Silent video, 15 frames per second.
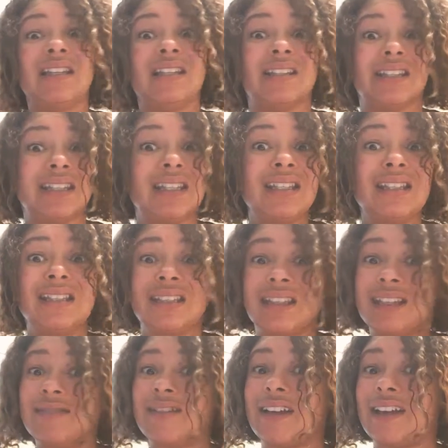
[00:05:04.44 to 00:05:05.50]
this
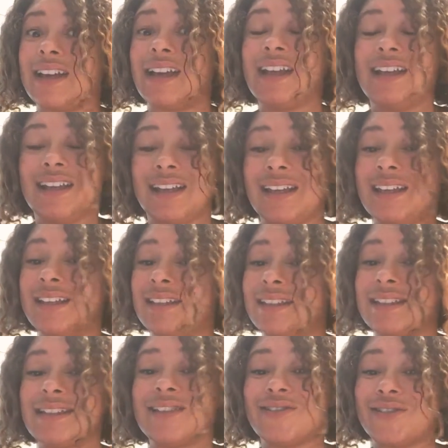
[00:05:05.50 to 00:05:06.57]
thing right here
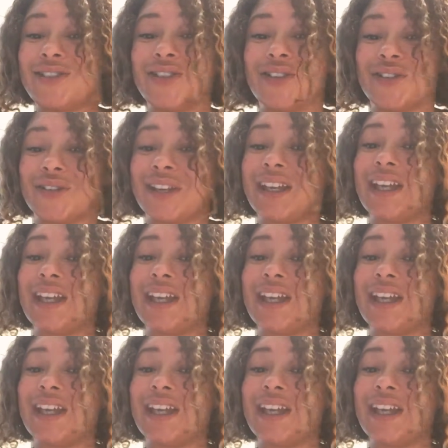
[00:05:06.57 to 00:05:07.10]
is no joke.